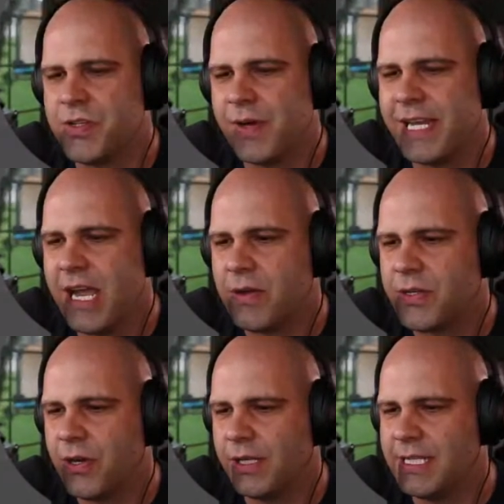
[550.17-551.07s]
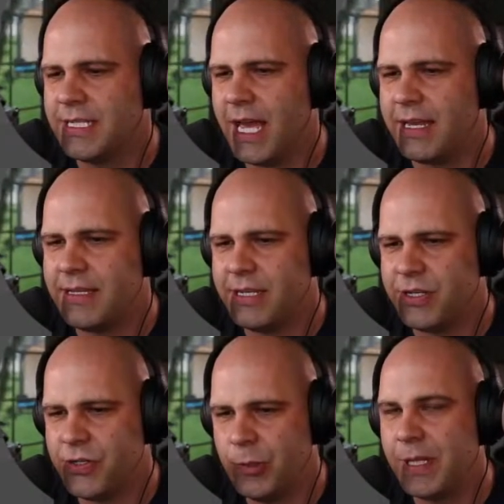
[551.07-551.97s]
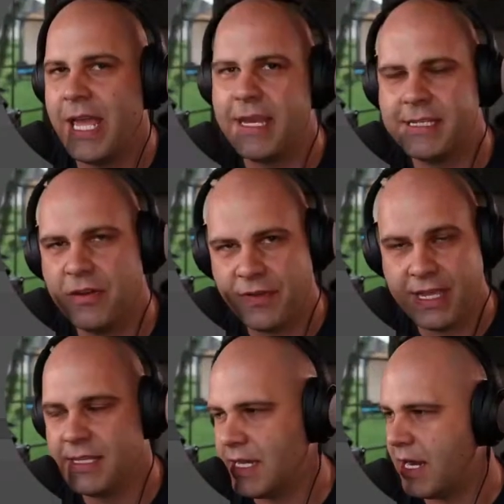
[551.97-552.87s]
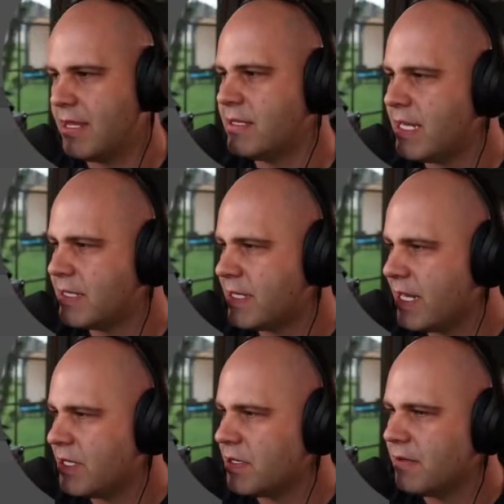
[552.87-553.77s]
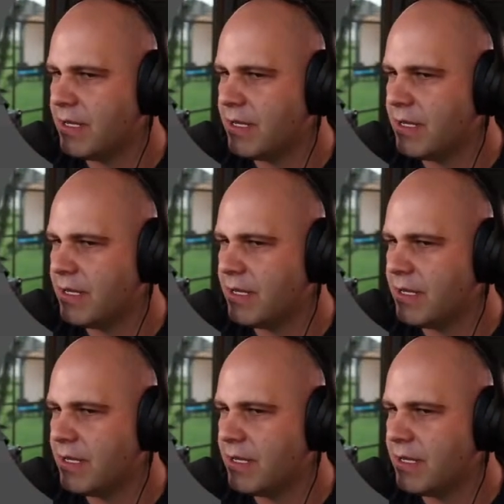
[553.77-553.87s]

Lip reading: So right now it's currently set to just duplicate itself inside of this destination,